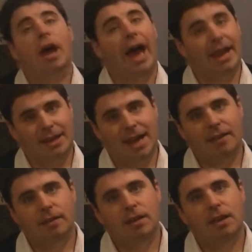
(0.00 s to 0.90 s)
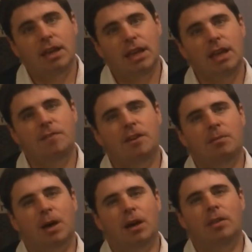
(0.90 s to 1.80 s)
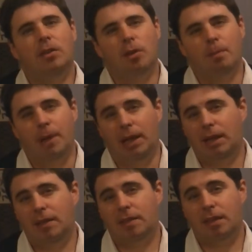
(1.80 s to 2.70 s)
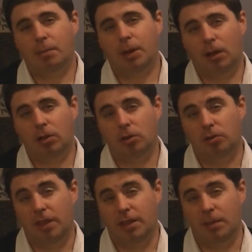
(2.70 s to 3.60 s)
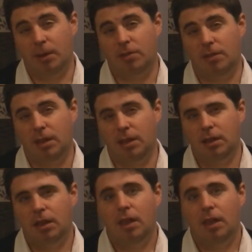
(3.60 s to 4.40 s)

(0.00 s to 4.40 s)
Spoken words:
And yet, even among the rebellious subculture of the demo scene,